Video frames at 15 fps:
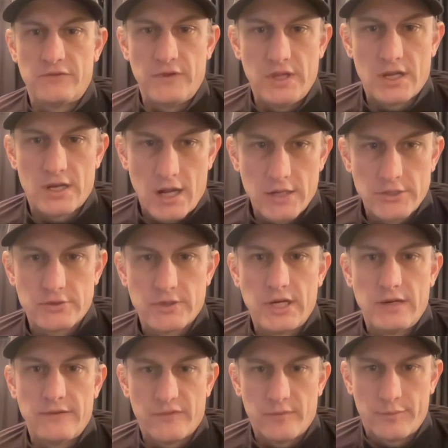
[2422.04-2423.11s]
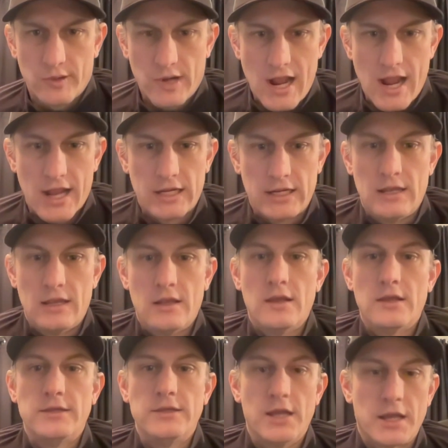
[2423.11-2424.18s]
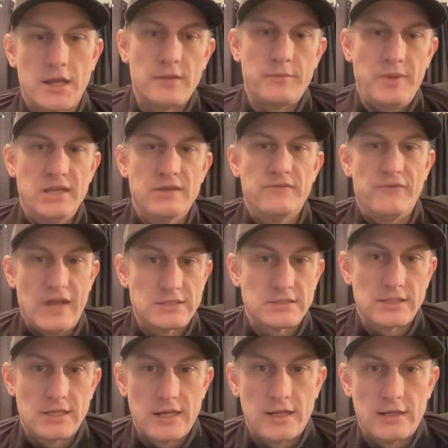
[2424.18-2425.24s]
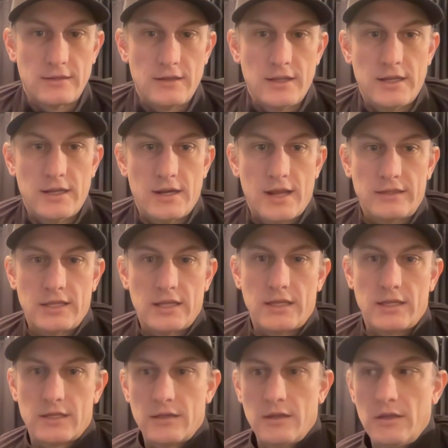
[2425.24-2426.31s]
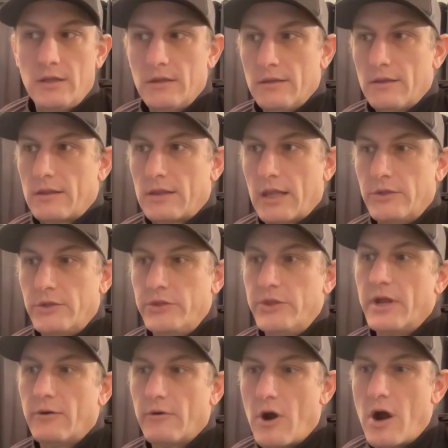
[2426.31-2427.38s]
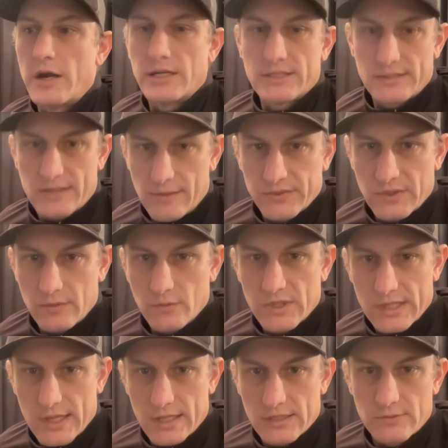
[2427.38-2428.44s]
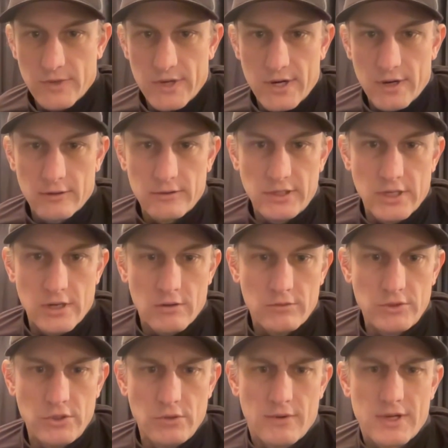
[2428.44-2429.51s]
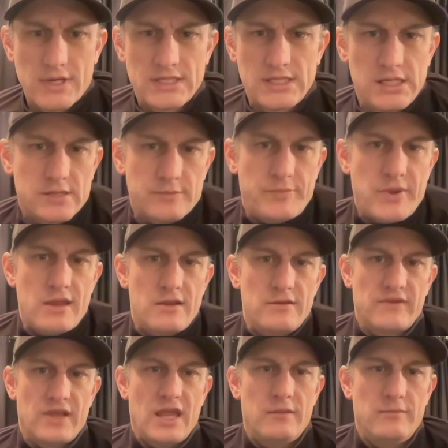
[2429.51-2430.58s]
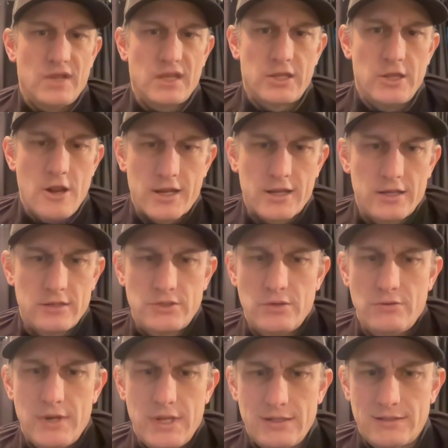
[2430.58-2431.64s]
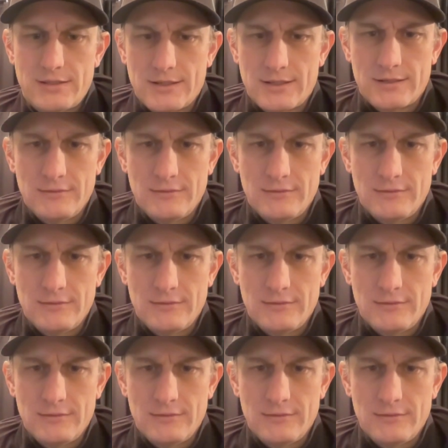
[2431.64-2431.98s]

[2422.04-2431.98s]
your country and for pride, you're going to be invested in it. And I think they're on to something with this, where you want to see a competitive game. Like you're not going to tune into,